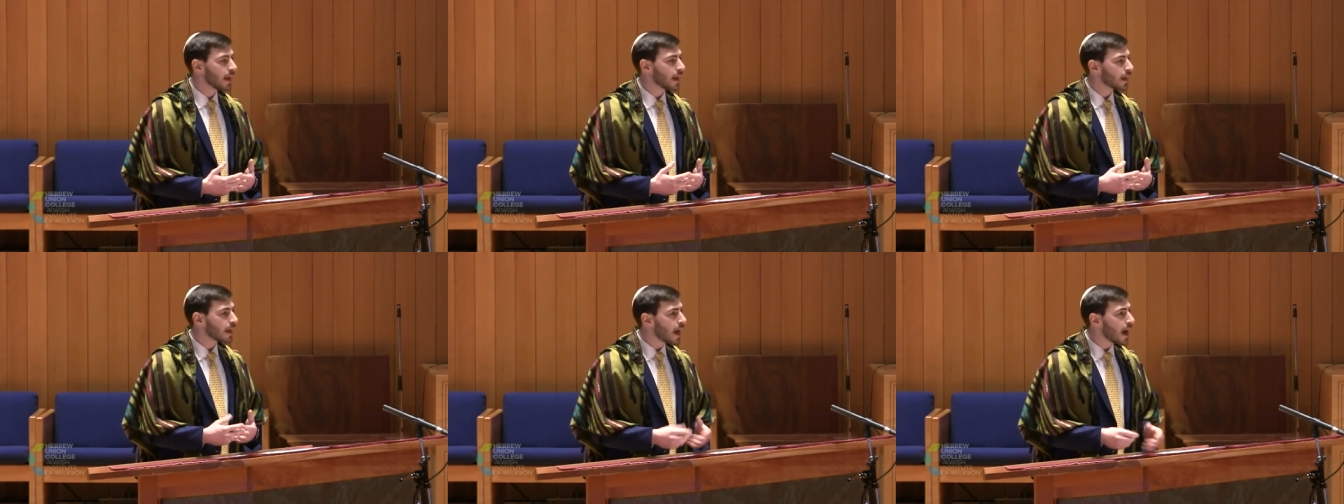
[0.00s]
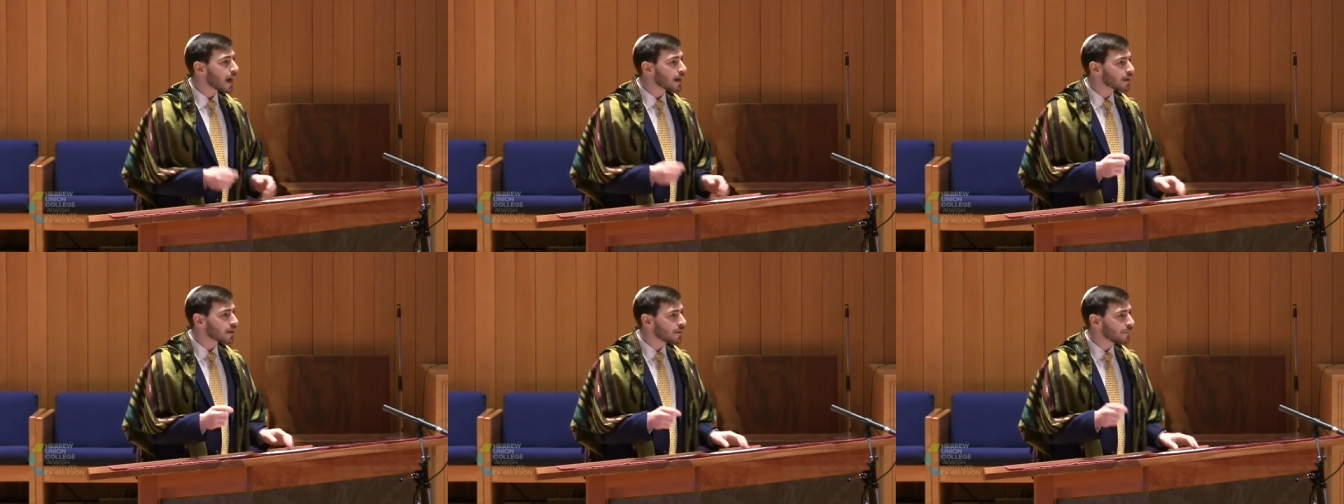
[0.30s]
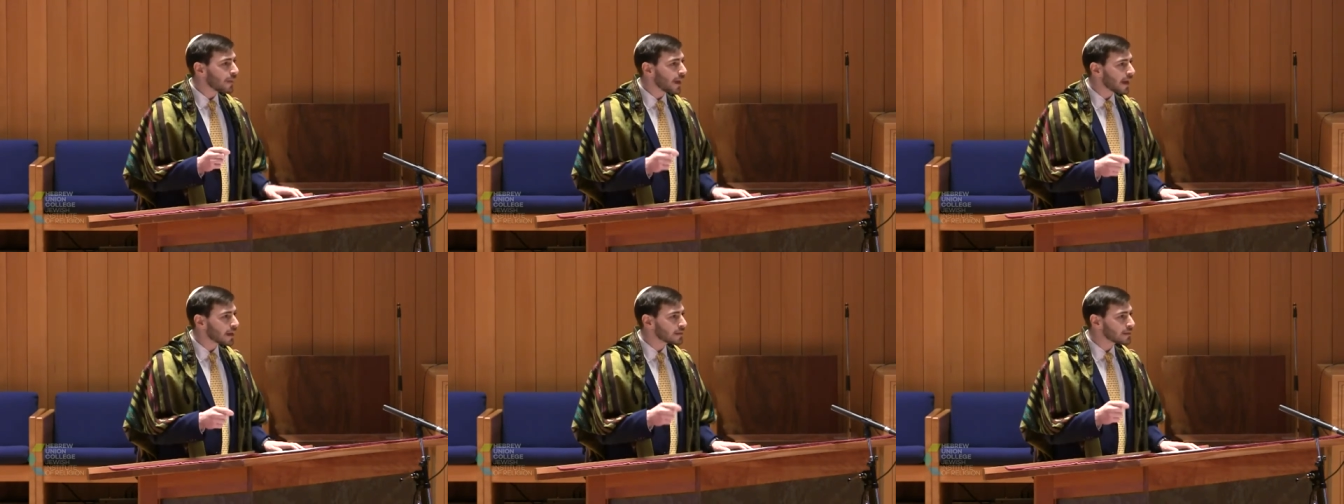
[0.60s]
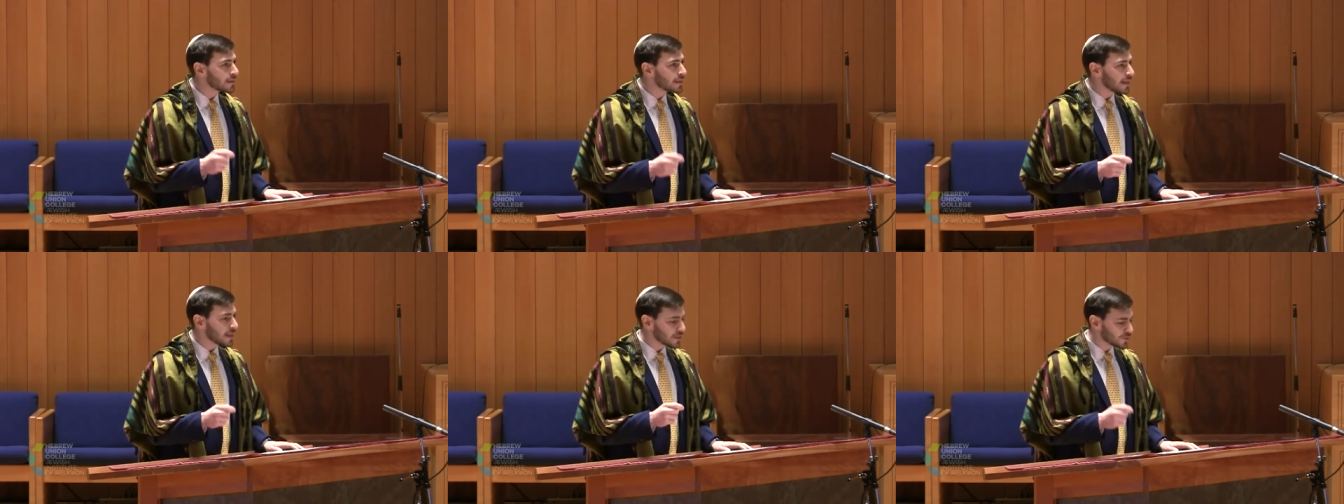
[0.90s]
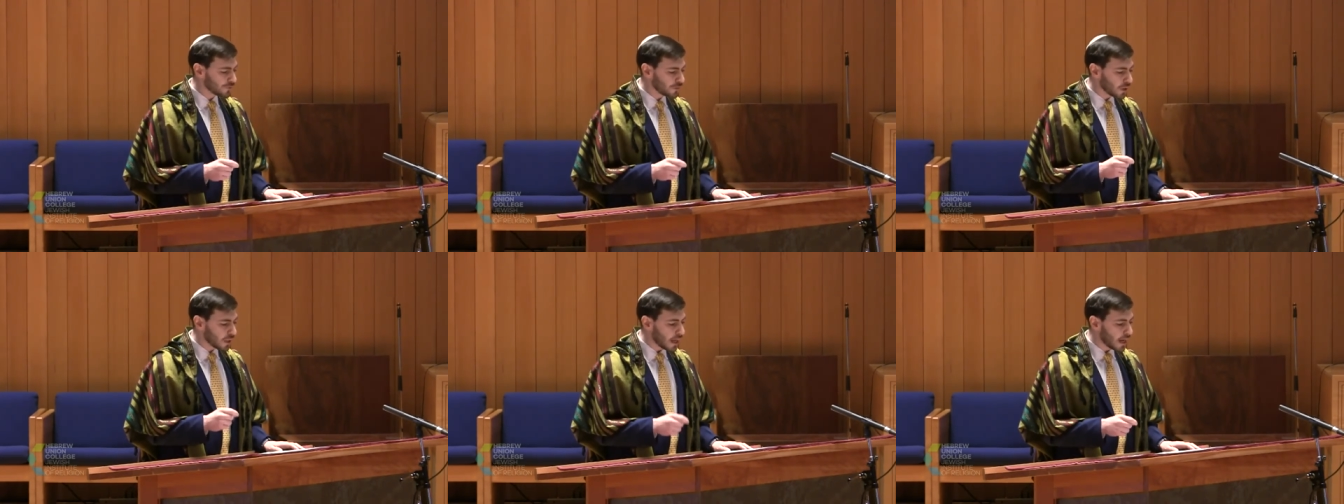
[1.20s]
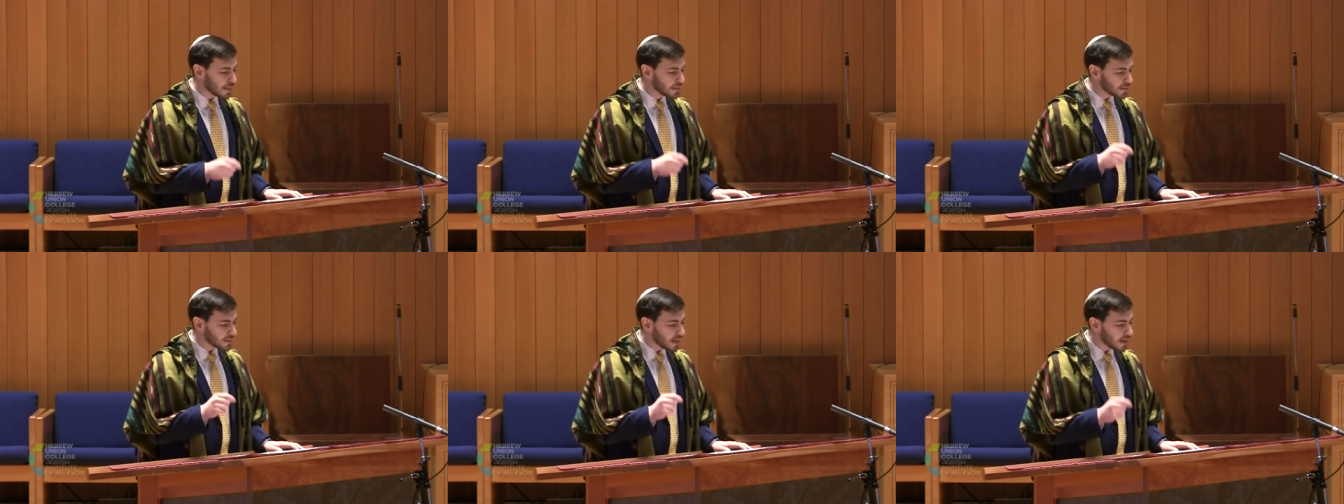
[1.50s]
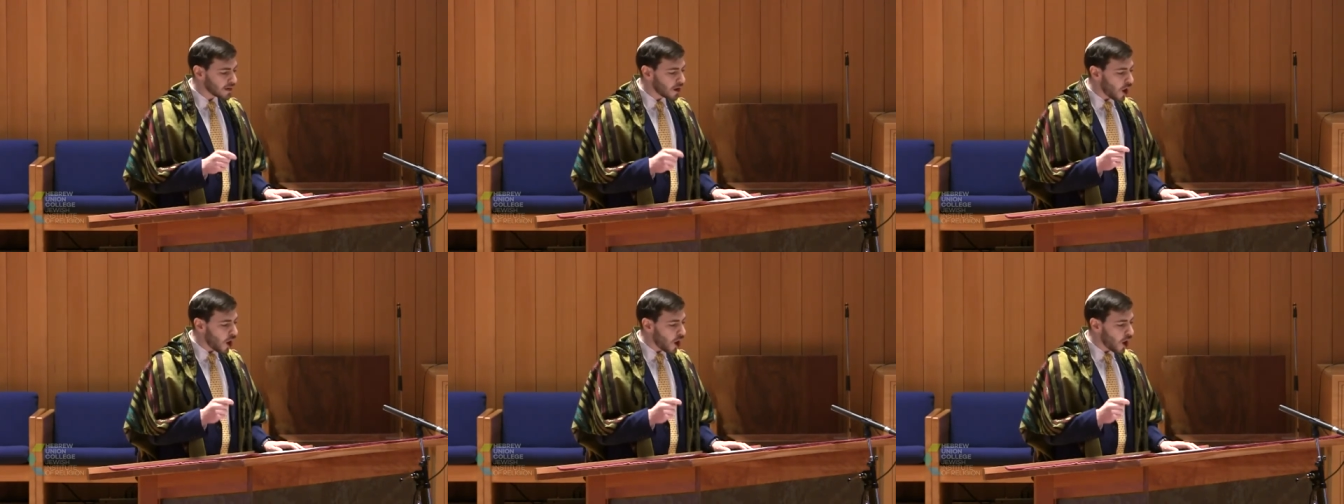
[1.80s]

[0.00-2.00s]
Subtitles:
God commands the Israelites in